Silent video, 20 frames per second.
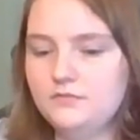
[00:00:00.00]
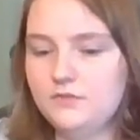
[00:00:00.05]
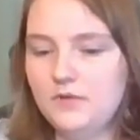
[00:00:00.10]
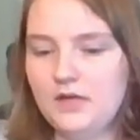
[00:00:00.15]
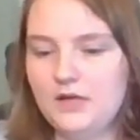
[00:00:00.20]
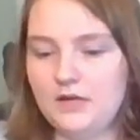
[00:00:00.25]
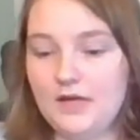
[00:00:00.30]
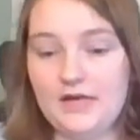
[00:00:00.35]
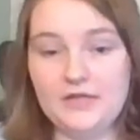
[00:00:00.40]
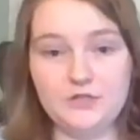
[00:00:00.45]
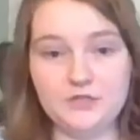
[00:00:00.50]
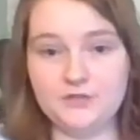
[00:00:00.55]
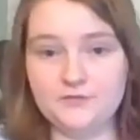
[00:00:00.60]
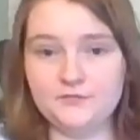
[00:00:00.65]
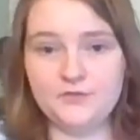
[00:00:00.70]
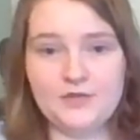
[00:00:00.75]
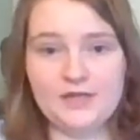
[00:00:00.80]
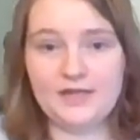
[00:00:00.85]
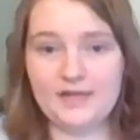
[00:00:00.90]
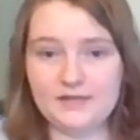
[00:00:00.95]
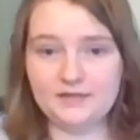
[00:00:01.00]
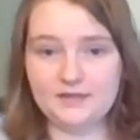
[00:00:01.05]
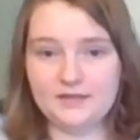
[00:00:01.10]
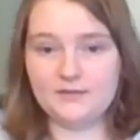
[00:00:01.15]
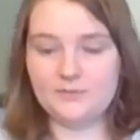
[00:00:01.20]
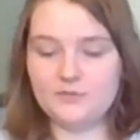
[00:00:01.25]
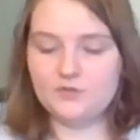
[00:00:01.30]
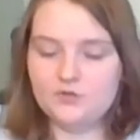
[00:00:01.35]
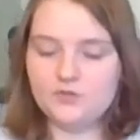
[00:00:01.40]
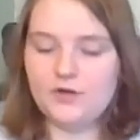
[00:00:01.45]
I just freehand them
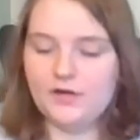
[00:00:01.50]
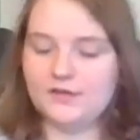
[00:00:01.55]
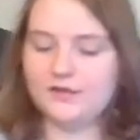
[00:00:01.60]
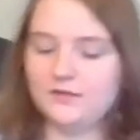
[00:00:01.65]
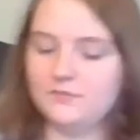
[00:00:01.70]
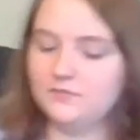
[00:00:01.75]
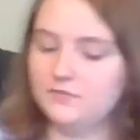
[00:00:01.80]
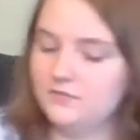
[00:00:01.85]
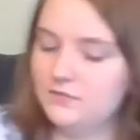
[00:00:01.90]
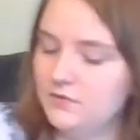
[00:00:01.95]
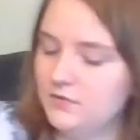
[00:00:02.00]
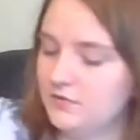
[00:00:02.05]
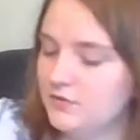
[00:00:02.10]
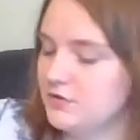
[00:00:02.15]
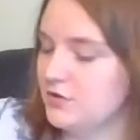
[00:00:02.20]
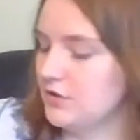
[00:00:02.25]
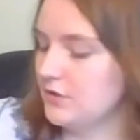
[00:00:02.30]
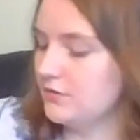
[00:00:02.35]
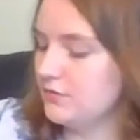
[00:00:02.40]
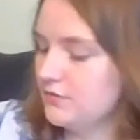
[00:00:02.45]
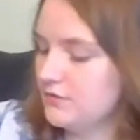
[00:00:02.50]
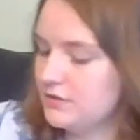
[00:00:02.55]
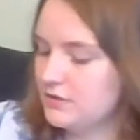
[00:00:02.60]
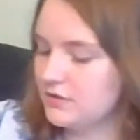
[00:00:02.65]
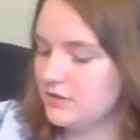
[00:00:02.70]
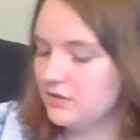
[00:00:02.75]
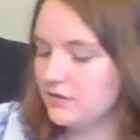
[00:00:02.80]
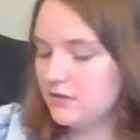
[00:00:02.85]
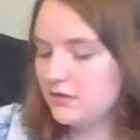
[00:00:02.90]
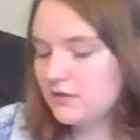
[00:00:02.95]
and draw them little
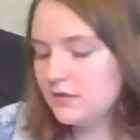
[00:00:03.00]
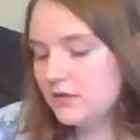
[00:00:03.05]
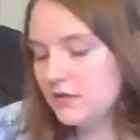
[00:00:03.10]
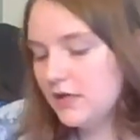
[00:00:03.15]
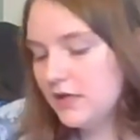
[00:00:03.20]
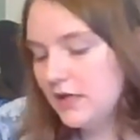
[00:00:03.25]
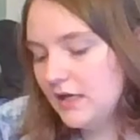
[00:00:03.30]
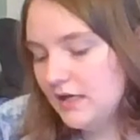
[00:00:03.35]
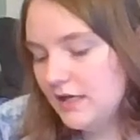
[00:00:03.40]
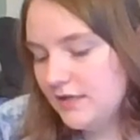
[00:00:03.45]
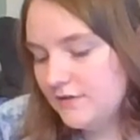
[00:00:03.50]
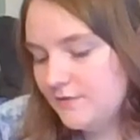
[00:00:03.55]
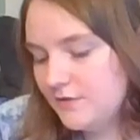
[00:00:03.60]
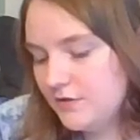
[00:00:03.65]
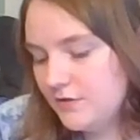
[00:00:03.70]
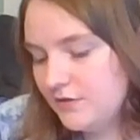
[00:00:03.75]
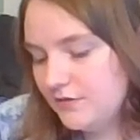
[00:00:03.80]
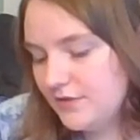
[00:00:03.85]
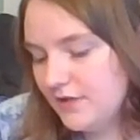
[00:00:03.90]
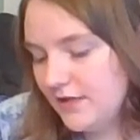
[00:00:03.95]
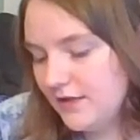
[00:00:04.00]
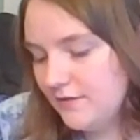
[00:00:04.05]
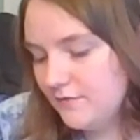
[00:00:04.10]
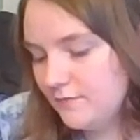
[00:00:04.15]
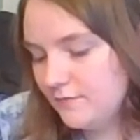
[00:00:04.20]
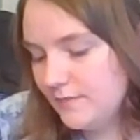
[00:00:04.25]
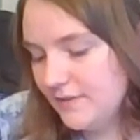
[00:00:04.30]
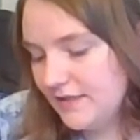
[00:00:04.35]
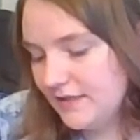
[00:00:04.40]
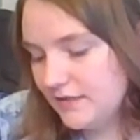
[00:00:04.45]
circles. And if you don't
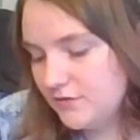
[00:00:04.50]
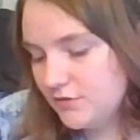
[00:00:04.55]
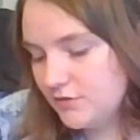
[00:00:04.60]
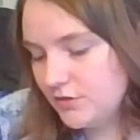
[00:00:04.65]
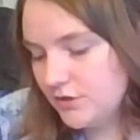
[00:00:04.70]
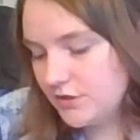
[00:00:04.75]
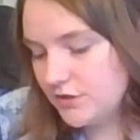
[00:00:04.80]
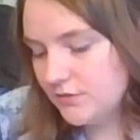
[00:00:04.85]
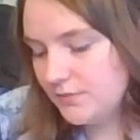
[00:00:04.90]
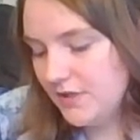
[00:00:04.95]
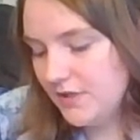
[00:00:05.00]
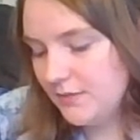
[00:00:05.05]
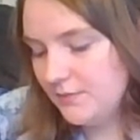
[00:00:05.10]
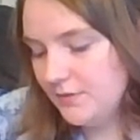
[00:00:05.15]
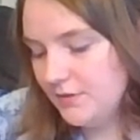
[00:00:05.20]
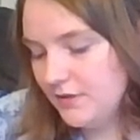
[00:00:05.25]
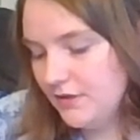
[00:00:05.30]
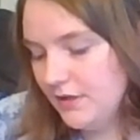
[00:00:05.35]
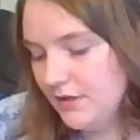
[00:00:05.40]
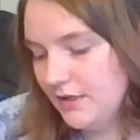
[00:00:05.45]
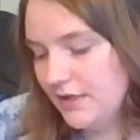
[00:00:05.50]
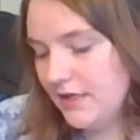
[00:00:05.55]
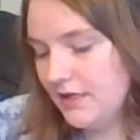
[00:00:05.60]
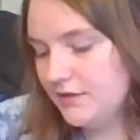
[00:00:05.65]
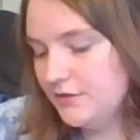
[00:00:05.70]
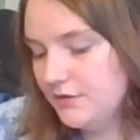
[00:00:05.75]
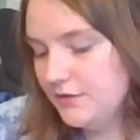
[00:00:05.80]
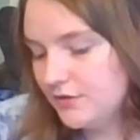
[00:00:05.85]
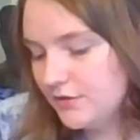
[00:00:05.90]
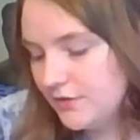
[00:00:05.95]
have black construction paper,
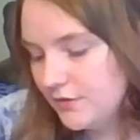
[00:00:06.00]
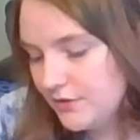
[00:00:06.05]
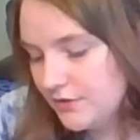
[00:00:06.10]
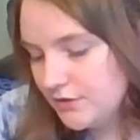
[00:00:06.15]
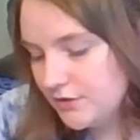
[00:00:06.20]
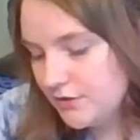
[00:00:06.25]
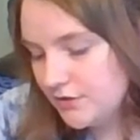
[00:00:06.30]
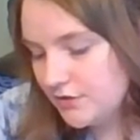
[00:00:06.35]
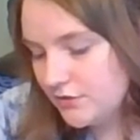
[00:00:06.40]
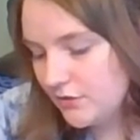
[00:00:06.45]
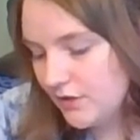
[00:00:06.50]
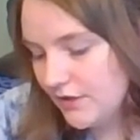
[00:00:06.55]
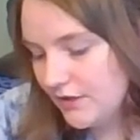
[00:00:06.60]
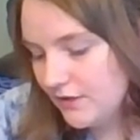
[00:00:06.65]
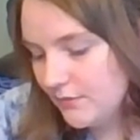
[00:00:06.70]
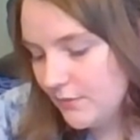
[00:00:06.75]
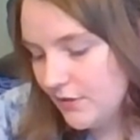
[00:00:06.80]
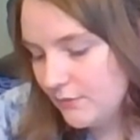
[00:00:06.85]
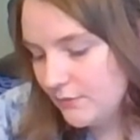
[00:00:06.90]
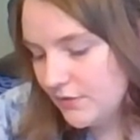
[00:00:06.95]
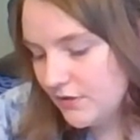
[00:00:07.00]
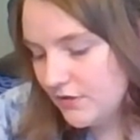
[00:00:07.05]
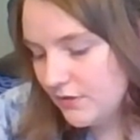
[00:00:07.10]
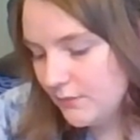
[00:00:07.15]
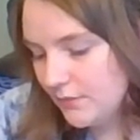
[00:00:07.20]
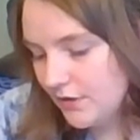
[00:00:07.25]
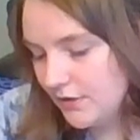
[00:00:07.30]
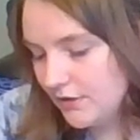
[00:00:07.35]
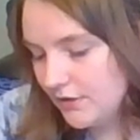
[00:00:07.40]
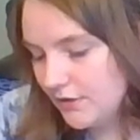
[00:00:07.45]
again, you can always just draw them on with a
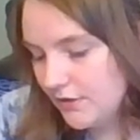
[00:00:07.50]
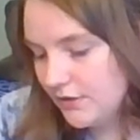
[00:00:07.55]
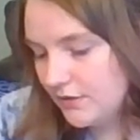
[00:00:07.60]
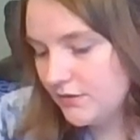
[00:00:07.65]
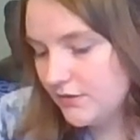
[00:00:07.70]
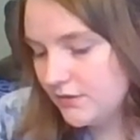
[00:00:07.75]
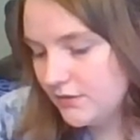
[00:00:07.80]
marker.